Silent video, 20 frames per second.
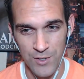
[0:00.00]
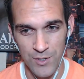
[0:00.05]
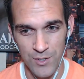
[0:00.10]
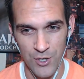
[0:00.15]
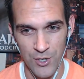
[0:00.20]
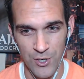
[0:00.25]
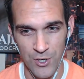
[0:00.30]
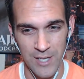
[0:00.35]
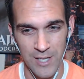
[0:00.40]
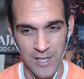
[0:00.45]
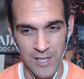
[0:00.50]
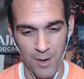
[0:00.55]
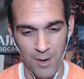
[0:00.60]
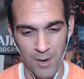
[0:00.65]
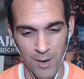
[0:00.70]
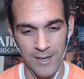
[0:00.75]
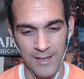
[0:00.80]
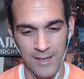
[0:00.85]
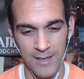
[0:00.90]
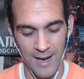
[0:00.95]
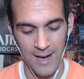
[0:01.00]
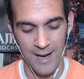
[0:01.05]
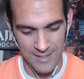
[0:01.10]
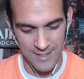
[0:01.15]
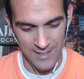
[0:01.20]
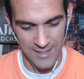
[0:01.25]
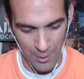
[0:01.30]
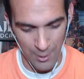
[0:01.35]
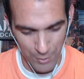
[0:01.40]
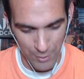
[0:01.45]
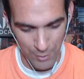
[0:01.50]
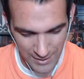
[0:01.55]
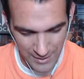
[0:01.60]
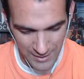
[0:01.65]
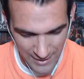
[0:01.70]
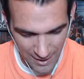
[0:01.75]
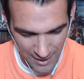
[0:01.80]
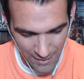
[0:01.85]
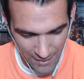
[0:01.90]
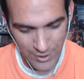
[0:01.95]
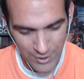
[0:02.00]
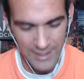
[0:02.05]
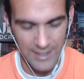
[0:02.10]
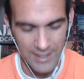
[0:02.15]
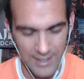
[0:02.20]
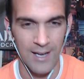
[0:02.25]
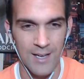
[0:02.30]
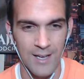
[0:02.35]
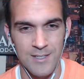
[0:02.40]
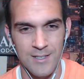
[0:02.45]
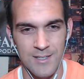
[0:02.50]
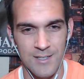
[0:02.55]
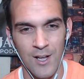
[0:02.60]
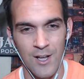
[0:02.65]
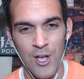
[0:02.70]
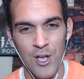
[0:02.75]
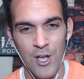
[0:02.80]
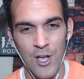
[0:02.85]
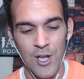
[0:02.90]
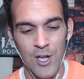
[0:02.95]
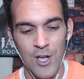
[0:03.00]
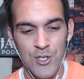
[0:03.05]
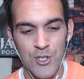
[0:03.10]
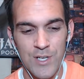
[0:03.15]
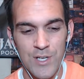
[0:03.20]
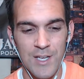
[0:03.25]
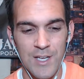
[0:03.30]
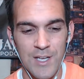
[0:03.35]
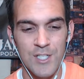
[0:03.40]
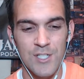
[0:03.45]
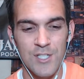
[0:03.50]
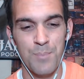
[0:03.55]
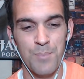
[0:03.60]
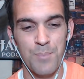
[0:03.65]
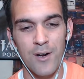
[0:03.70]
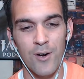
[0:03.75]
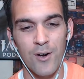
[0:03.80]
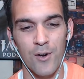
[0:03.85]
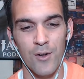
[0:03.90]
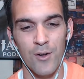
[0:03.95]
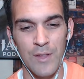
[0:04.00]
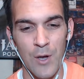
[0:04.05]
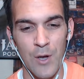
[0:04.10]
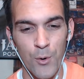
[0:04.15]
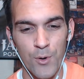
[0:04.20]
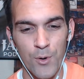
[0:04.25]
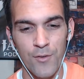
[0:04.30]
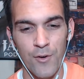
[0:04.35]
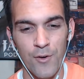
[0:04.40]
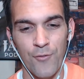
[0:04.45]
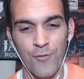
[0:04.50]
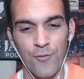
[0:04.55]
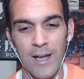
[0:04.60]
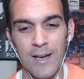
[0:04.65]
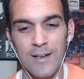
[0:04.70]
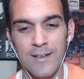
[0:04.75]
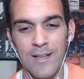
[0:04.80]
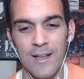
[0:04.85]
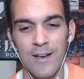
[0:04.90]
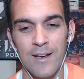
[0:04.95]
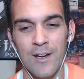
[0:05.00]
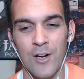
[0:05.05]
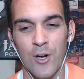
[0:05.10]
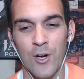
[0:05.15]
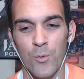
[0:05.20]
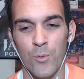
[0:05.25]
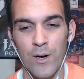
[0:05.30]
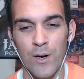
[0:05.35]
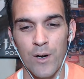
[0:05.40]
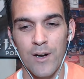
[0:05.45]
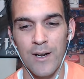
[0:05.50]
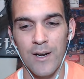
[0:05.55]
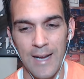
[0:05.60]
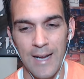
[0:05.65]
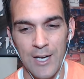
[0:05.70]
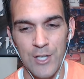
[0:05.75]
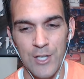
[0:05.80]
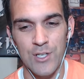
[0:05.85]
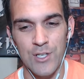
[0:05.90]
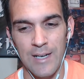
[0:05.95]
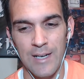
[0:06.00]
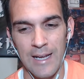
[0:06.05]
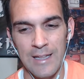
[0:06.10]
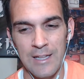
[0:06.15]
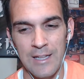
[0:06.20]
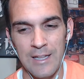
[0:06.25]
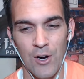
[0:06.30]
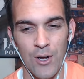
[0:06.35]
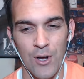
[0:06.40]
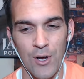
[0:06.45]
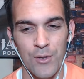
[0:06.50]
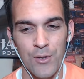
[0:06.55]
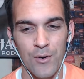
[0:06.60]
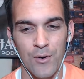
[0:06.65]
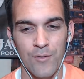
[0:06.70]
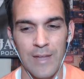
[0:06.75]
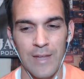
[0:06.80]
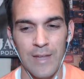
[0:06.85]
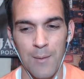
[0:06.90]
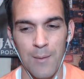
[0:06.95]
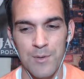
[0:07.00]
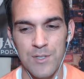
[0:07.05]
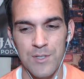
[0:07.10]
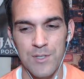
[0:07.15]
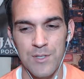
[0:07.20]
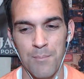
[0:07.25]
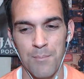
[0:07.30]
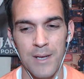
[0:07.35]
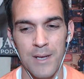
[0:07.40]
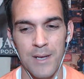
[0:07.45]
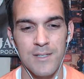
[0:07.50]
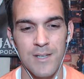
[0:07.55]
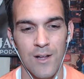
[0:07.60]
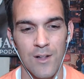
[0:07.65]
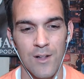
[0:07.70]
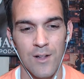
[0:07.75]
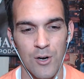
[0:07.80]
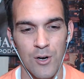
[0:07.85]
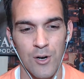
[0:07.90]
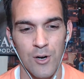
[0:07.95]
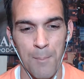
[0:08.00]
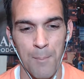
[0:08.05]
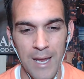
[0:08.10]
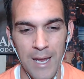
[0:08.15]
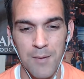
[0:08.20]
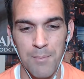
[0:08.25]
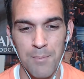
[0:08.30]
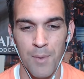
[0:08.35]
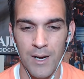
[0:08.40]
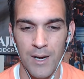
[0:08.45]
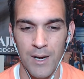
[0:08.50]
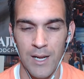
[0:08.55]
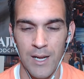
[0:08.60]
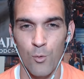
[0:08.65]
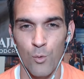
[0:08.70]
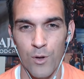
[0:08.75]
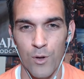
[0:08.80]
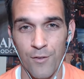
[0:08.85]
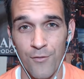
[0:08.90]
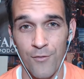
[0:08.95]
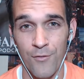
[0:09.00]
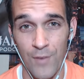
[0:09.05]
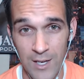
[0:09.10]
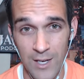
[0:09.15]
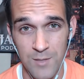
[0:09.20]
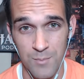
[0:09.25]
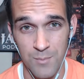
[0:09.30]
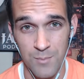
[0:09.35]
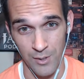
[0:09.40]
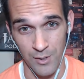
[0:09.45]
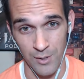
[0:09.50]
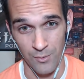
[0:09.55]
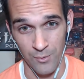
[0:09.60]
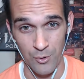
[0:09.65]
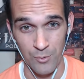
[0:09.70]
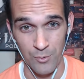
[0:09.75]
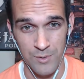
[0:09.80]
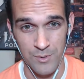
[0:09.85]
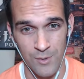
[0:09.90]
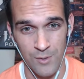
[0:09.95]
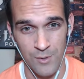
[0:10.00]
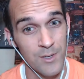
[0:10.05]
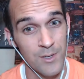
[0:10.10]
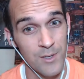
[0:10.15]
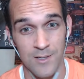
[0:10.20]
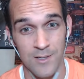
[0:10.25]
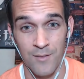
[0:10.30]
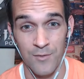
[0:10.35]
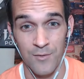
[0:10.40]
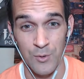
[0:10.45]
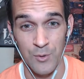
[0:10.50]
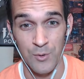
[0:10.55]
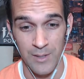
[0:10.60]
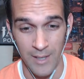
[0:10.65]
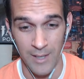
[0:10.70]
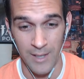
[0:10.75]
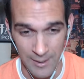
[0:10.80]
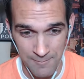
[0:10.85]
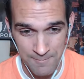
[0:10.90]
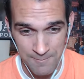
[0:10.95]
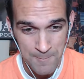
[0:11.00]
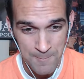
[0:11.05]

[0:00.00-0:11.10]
of the Shark Tank podcast, tonight with a lovely guest. She is a speaker, the owner of a Flight Attendant Career Connection, and the author of the Amazon bestseller, Make Money with Facebook Groups. Who doesn't love doing that?